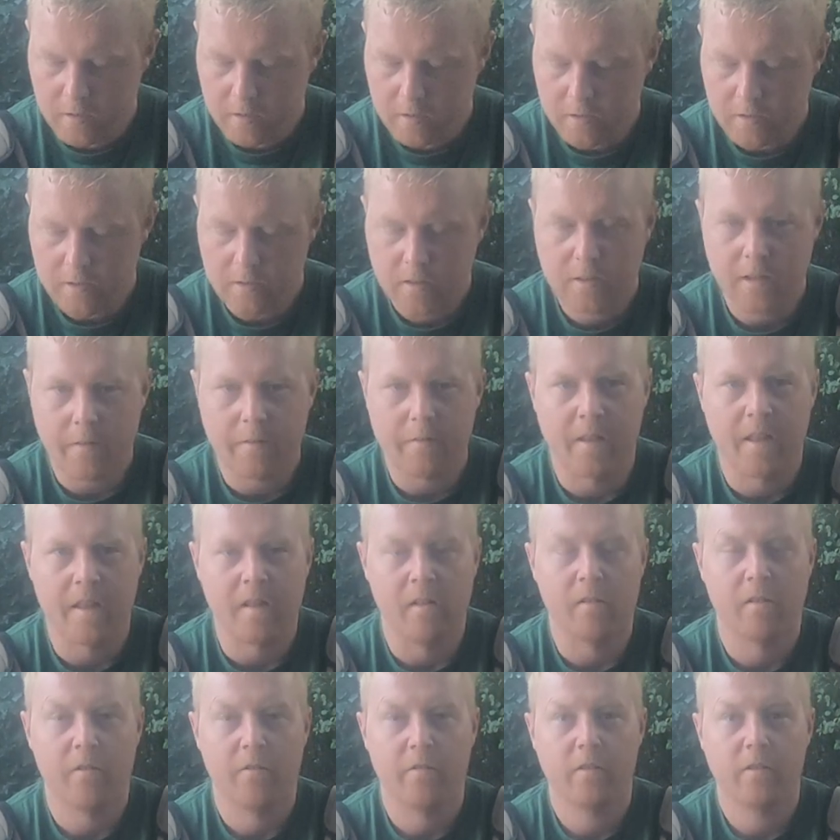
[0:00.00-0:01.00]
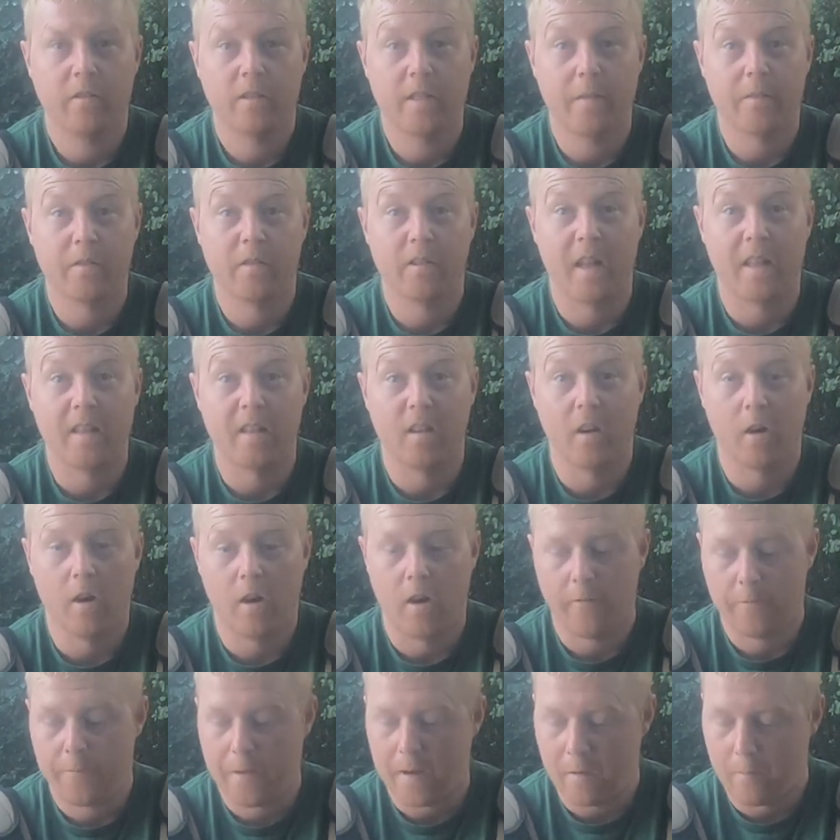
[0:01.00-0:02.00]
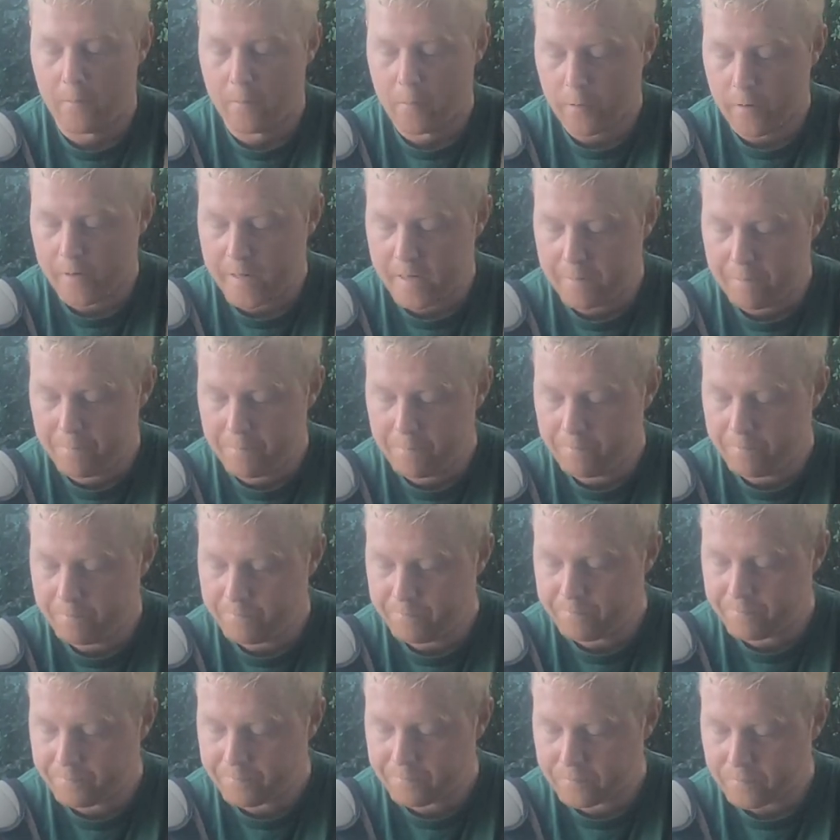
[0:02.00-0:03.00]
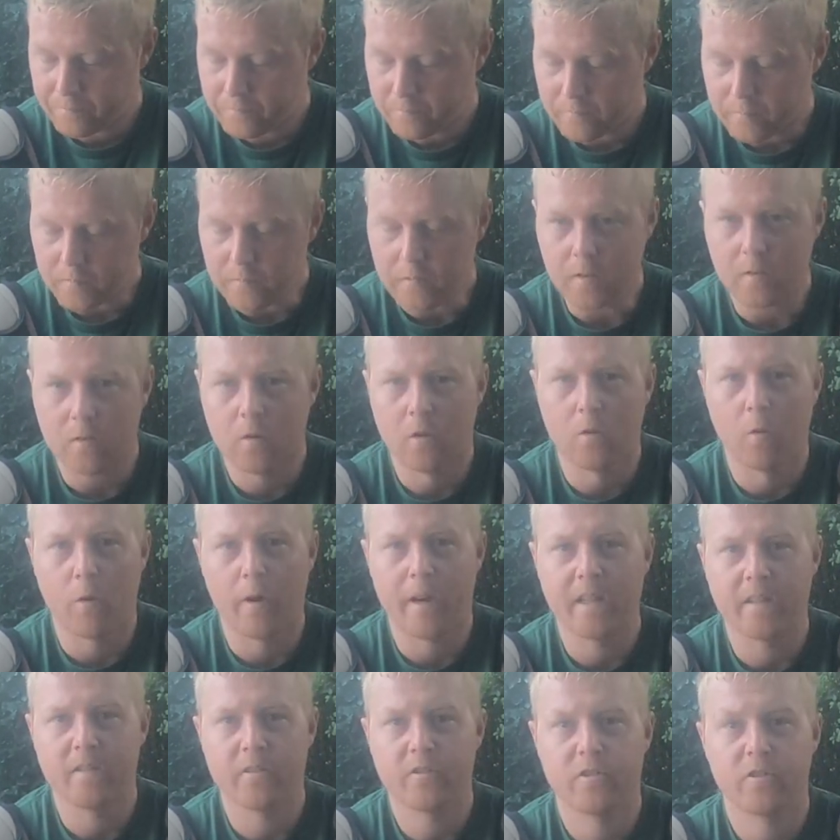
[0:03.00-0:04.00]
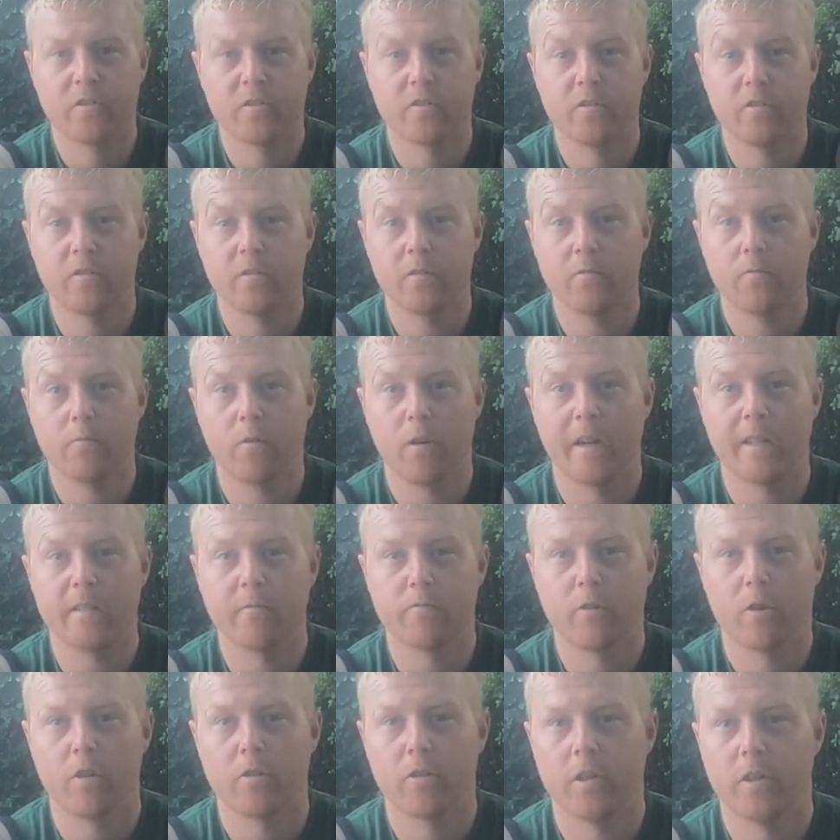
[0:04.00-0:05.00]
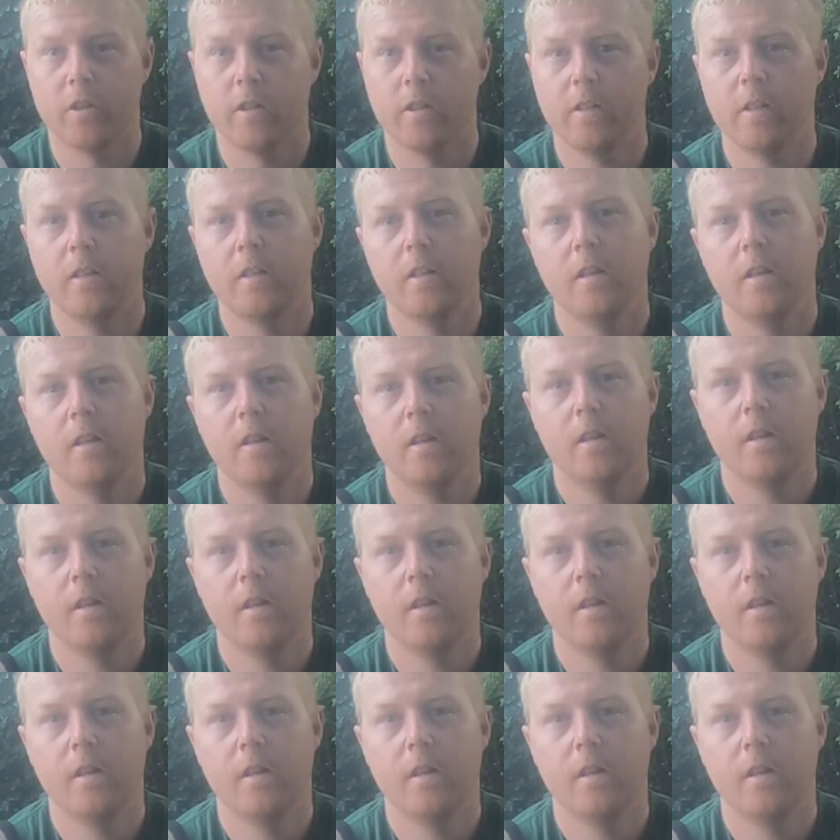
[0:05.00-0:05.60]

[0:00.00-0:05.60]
An inline method feeder probably isn't the best choice of rigs and setups in this situation,